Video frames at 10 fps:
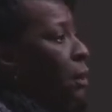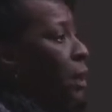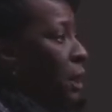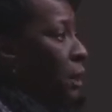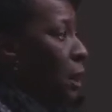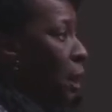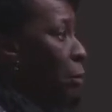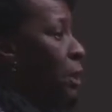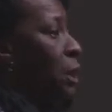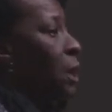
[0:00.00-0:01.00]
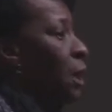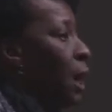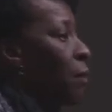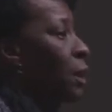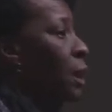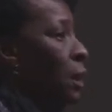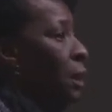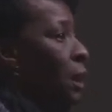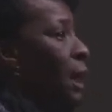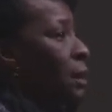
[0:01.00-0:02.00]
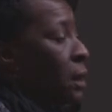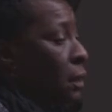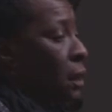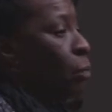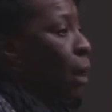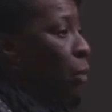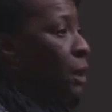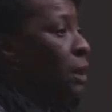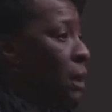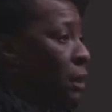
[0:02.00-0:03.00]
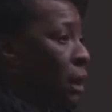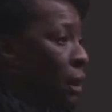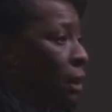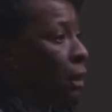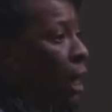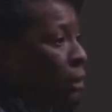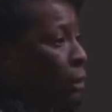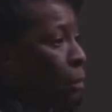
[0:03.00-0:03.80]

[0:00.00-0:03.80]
Yes, Cary did have a gun, and I think that's why we didn't get a lot of